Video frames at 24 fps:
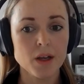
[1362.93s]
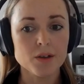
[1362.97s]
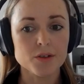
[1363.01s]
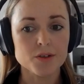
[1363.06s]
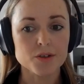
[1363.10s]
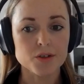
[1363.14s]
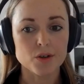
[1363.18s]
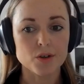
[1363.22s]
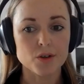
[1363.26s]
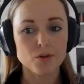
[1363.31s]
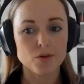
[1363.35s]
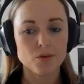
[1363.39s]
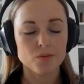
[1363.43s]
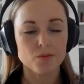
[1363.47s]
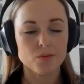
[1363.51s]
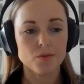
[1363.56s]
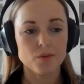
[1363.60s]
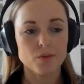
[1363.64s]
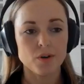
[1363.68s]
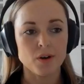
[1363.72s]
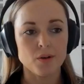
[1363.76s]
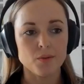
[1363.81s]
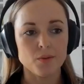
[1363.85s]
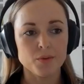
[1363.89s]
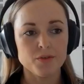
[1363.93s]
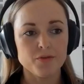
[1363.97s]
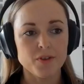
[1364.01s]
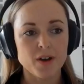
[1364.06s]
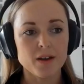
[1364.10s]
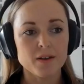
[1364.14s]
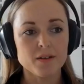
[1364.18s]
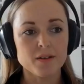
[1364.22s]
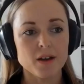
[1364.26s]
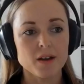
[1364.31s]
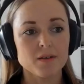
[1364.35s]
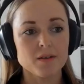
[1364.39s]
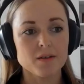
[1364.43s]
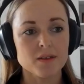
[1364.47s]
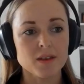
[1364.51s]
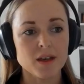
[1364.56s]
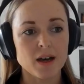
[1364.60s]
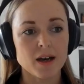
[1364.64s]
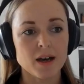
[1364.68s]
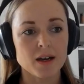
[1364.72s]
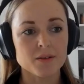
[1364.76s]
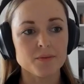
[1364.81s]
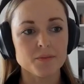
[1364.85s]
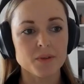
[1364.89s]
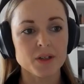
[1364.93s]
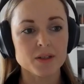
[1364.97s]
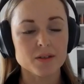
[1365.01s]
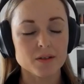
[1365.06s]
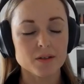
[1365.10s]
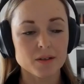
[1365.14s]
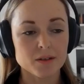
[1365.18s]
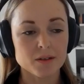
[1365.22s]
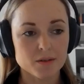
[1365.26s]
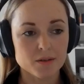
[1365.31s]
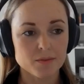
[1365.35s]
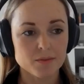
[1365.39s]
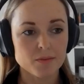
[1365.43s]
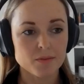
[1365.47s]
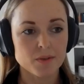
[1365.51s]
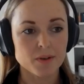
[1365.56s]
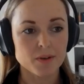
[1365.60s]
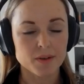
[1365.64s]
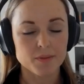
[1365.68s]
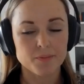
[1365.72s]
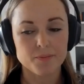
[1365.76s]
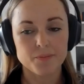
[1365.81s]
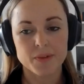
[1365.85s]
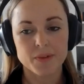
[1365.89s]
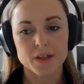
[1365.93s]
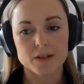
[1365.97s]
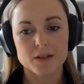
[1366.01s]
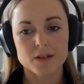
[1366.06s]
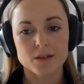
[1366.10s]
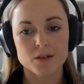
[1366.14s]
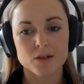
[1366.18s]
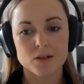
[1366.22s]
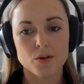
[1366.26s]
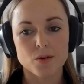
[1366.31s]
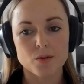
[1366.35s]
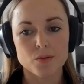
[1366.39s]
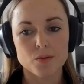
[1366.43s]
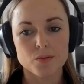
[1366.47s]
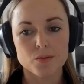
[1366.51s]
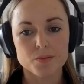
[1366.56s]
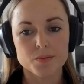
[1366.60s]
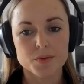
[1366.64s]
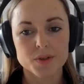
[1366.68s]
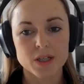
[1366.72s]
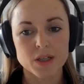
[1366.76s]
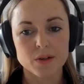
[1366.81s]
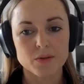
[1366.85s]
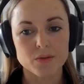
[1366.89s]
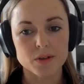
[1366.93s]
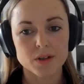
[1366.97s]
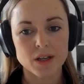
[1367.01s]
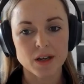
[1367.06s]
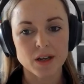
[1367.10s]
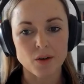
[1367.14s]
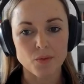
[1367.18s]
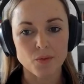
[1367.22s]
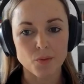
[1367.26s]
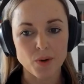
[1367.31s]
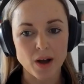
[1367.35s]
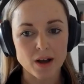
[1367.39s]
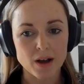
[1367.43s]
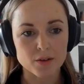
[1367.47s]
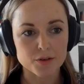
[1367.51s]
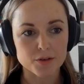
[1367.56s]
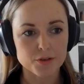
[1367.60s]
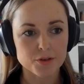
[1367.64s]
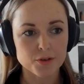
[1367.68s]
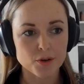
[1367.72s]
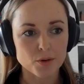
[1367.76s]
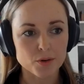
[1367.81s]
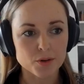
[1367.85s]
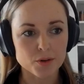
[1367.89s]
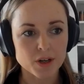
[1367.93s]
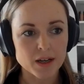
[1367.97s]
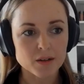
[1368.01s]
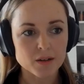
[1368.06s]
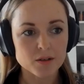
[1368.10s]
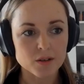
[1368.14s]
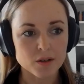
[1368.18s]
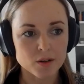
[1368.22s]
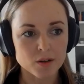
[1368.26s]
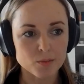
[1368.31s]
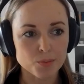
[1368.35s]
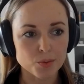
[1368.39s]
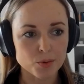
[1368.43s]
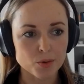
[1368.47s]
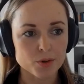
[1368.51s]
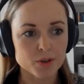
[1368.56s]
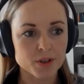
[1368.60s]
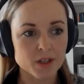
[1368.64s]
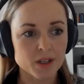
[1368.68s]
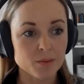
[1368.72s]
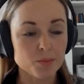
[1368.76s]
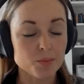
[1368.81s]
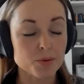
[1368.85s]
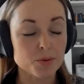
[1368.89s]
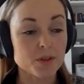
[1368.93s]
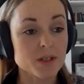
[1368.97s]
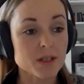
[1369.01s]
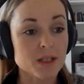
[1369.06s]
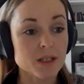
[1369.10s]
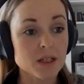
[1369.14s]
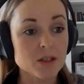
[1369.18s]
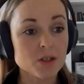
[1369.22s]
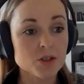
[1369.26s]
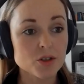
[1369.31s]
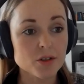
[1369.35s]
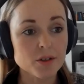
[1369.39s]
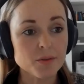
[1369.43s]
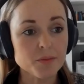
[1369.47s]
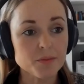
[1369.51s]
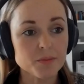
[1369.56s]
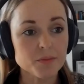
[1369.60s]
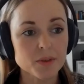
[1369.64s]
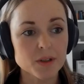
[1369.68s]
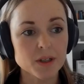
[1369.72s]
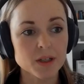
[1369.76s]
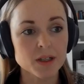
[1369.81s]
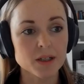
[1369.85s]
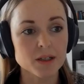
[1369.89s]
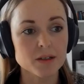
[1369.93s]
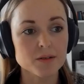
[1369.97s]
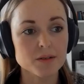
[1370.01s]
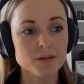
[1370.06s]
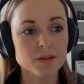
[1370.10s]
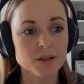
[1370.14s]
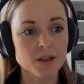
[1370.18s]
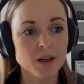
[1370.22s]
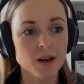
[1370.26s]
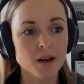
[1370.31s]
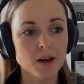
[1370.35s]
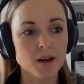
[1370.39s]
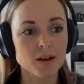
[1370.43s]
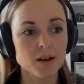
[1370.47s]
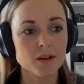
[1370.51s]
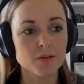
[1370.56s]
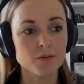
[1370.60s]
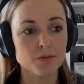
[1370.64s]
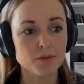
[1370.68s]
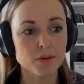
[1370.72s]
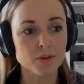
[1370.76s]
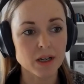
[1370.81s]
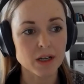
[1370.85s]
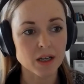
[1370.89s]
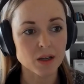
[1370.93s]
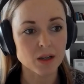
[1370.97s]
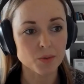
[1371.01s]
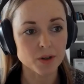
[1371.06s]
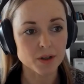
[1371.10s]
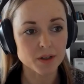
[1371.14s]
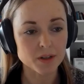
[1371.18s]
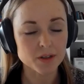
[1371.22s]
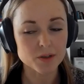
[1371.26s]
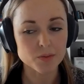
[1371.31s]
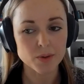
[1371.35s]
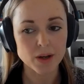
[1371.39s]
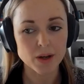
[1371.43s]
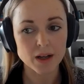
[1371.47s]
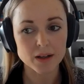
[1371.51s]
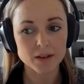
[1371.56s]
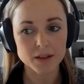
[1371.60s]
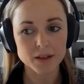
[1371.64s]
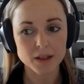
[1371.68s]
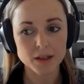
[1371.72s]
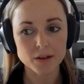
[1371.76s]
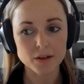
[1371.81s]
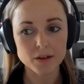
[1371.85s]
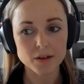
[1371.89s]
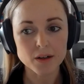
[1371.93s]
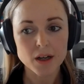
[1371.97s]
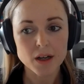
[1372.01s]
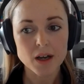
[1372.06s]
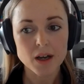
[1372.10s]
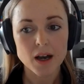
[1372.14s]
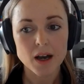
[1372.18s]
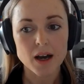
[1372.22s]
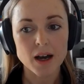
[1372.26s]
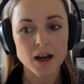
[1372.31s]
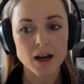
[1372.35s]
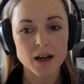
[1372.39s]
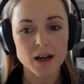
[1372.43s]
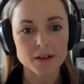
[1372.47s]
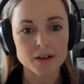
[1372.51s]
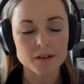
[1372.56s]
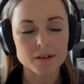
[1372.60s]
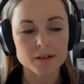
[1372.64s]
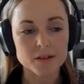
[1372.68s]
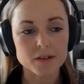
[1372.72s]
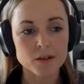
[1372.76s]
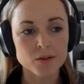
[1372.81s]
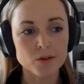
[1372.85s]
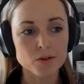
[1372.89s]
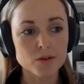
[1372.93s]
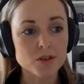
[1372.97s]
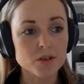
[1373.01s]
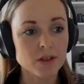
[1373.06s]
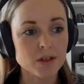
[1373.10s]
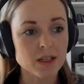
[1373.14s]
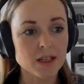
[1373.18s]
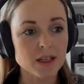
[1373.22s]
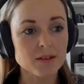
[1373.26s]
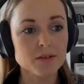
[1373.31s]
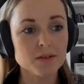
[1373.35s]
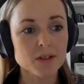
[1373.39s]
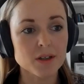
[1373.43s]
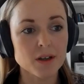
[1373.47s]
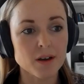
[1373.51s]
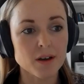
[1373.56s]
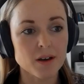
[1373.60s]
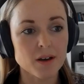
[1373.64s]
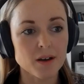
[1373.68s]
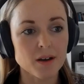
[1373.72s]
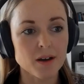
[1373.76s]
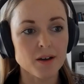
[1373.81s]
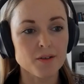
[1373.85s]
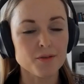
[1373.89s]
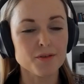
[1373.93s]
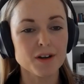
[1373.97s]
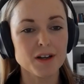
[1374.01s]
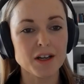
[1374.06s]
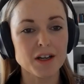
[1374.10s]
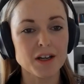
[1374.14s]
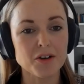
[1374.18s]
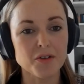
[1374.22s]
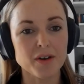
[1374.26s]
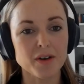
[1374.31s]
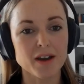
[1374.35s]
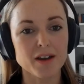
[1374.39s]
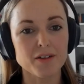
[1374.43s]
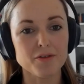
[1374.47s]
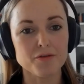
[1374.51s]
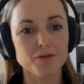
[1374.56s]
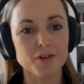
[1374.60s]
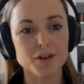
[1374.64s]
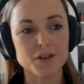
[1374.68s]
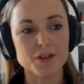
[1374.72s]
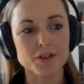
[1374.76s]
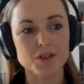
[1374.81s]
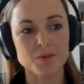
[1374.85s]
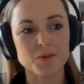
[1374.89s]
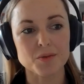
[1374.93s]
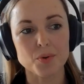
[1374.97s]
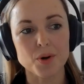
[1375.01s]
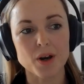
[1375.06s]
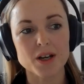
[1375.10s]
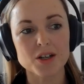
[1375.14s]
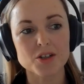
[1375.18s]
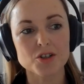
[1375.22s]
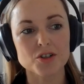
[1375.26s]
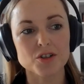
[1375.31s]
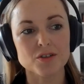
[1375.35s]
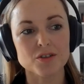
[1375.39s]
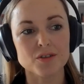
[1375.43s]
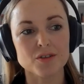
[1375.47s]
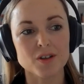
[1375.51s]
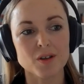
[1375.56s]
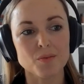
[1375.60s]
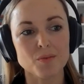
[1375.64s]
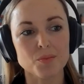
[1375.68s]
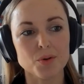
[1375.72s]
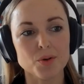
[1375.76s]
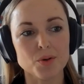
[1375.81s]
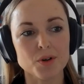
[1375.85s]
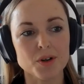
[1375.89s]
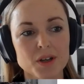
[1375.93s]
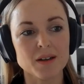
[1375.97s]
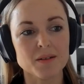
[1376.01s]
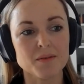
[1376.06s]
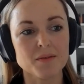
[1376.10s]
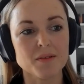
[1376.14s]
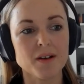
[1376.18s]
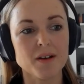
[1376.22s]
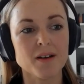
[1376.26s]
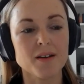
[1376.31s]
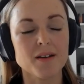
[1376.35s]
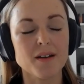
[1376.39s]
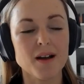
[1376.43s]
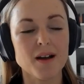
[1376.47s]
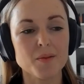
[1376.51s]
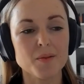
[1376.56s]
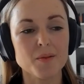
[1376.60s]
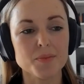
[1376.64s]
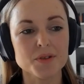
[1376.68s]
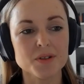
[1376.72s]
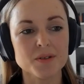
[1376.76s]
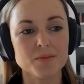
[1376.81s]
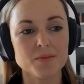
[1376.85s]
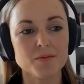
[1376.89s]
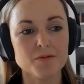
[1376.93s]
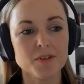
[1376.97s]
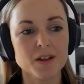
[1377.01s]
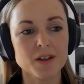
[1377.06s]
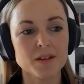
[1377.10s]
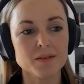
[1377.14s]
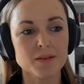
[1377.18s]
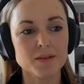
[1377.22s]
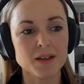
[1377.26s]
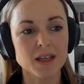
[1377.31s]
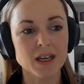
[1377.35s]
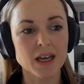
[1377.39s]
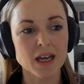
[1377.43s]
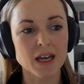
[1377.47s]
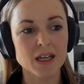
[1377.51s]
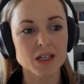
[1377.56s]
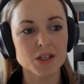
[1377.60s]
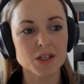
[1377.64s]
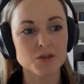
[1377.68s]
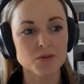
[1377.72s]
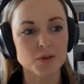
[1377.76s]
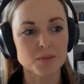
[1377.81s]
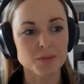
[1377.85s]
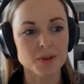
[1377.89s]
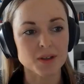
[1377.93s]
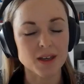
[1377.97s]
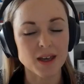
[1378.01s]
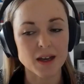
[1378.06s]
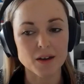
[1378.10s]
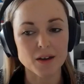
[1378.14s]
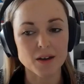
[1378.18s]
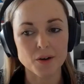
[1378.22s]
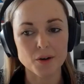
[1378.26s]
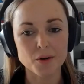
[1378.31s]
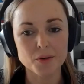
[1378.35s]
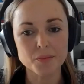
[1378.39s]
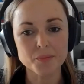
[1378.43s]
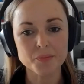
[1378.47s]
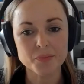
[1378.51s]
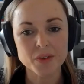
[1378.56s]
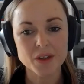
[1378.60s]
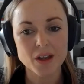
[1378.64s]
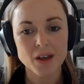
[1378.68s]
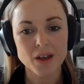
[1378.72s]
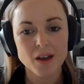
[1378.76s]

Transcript: So we found out that it's no secret that a well thought out onboarding procedure is it really works well here, and it also leaves a really great first impression on the employee and helps them feel engaged from the get-go.